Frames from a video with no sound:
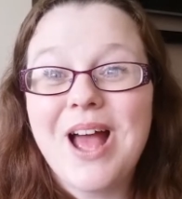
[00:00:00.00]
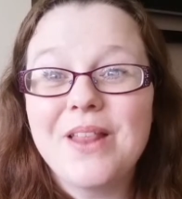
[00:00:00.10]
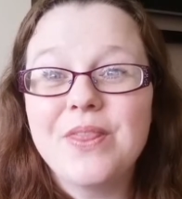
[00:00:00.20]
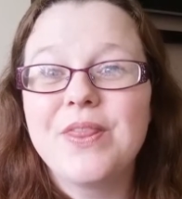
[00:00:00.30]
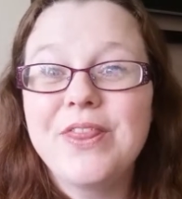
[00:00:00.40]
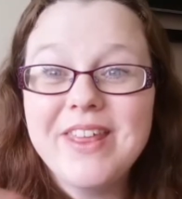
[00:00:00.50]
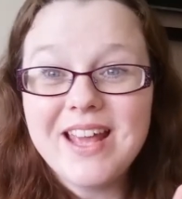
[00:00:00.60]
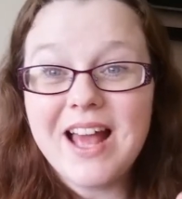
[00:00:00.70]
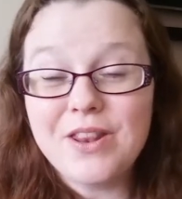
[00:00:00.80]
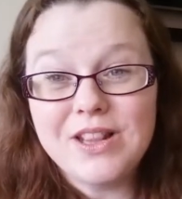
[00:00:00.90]
And
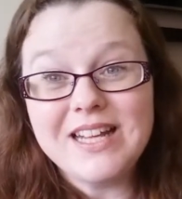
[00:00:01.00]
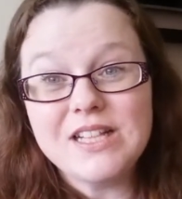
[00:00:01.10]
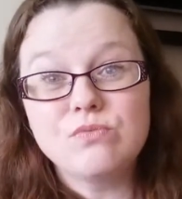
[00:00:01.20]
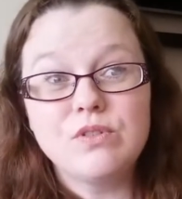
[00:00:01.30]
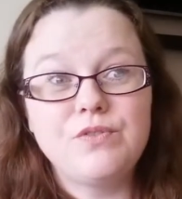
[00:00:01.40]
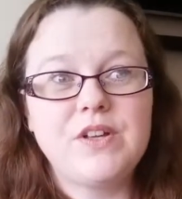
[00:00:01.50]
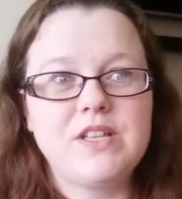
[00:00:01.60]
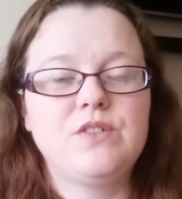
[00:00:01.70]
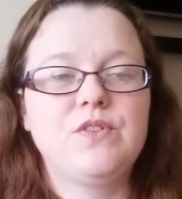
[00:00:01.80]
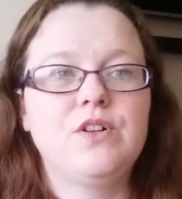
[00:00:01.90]
Leeds Wool
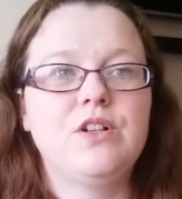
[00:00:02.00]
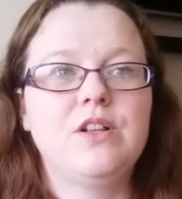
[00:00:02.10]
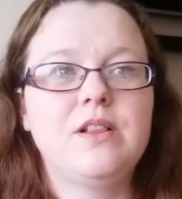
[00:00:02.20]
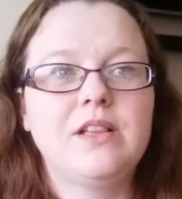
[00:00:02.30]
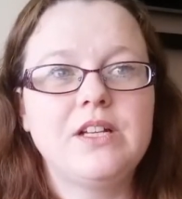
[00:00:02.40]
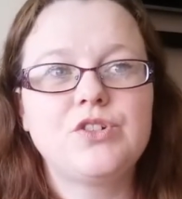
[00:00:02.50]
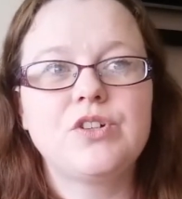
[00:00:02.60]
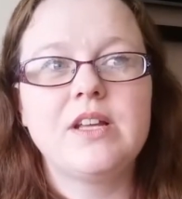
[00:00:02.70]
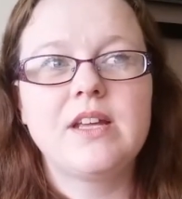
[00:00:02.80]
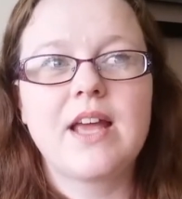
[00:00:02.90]
Festival
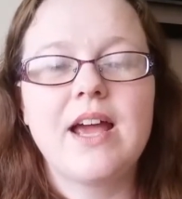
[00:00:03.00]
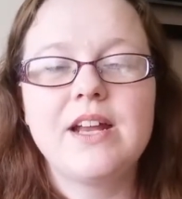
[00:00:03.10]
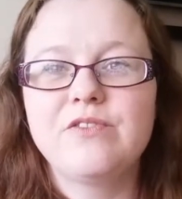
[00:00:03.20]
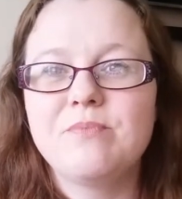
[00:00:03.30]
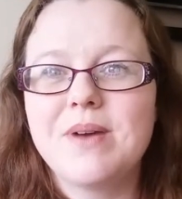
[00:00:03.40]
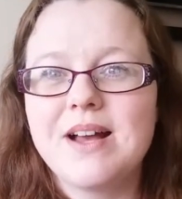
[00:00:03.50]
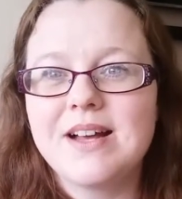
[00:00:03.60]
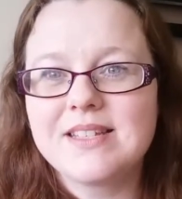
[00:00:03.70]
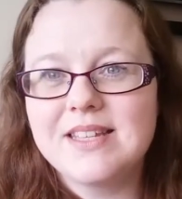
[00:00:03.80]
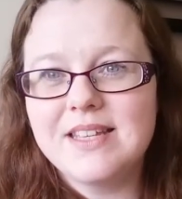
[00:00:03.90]
literally kind of
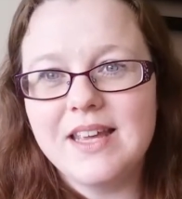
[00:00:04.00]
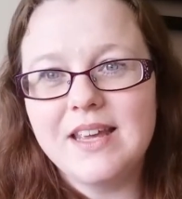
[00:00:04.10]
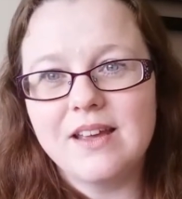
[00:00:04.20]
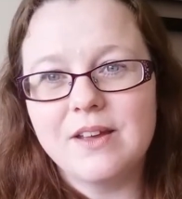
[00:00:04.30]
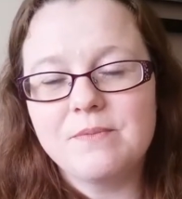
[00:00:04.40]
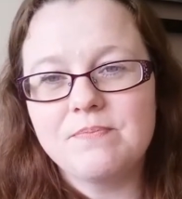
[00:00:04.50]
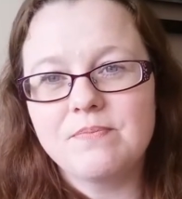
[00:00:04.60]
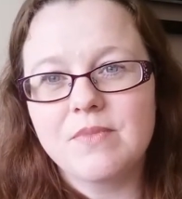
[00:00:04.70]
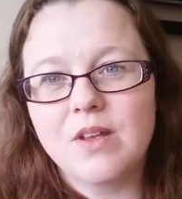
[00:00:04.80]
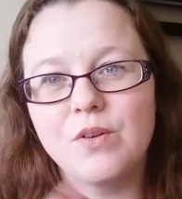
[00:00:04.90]
marks a year,
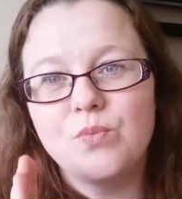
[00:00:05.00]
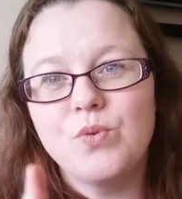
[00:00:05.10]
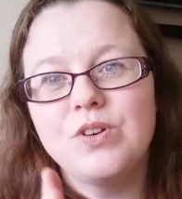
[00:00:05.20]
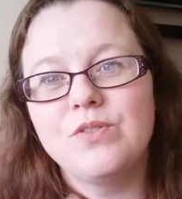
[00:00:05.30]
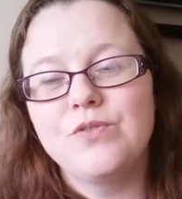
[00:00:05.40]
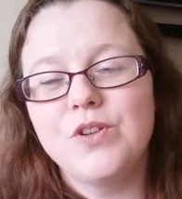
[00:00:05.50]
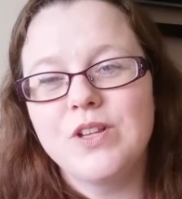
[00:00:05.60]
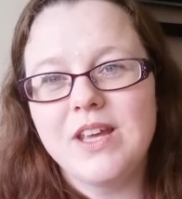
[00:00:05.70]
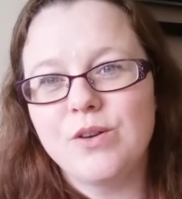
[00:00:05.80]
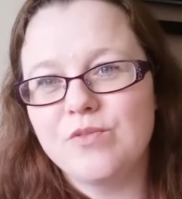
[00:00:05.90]
a 1 full
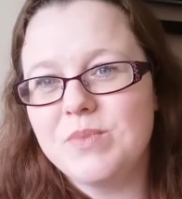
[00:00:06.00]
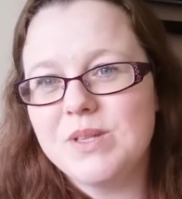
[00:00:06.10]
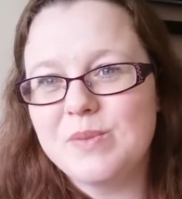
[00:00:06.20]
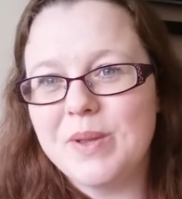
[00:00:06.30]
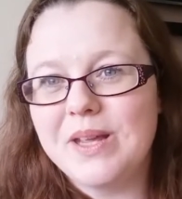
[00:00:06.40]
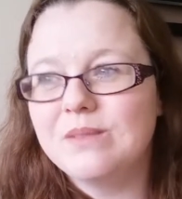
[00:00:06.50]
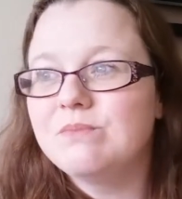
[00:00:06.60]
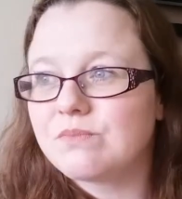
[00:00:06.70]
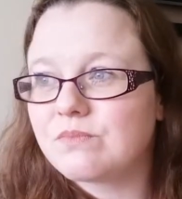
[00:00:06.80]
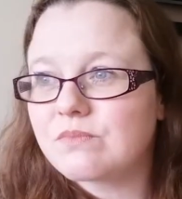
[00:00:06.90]
year of me spinning,
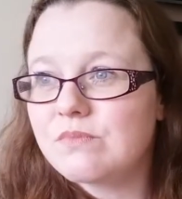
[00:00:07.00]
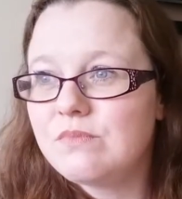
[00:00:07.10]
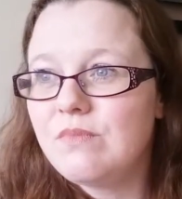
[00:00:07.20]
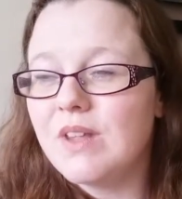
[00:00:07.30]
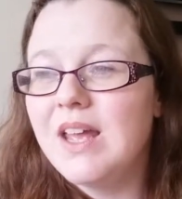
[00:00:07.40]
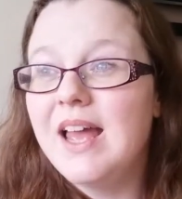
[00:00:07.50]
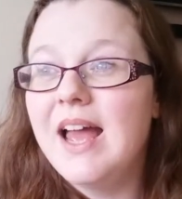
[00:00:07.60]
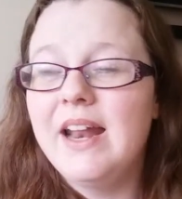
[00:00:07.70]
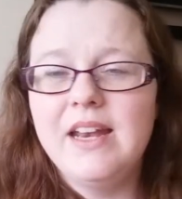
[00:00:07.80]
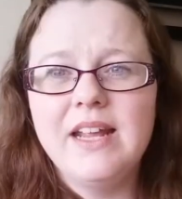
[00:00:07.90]

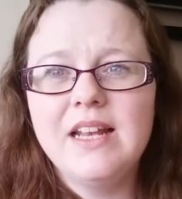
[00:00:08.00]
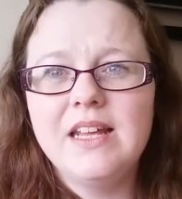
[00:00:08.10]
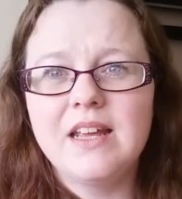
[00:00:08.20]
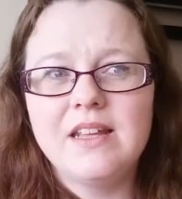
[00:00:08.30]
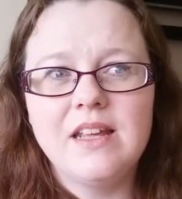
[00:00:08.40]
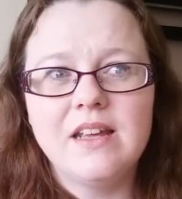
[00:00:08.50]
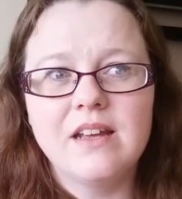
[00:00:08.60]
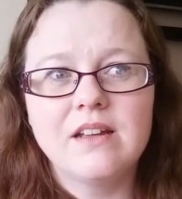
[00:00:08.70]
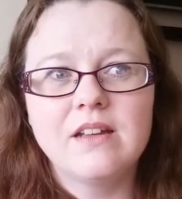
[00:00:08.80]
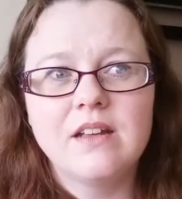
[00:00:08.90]
and nearly a
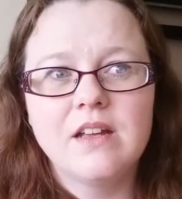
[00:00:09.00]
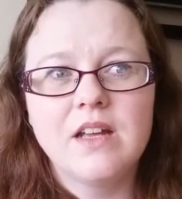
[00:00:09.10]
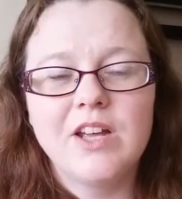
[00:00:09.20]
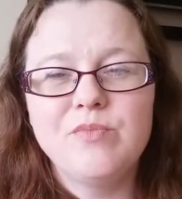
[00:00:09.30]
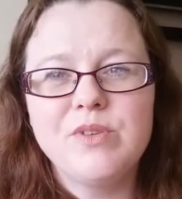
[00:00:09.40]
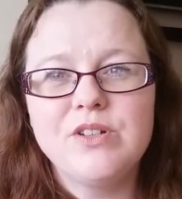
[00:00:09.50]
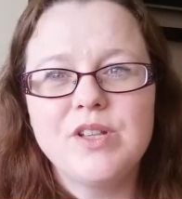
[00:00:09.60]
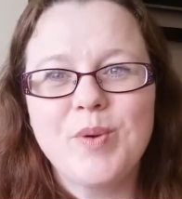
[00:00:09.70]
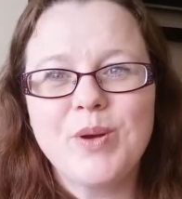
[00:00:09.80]
year of me doing the